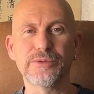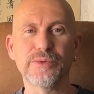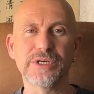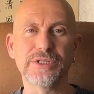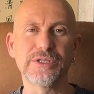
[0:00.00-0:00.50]

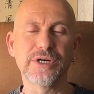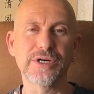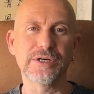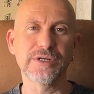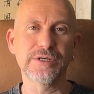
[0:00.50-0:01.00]
with
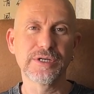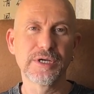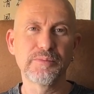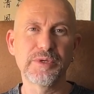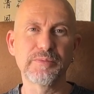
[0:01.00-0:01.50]

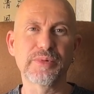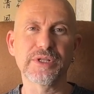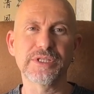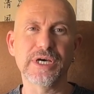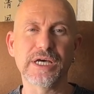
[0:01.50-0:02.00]
people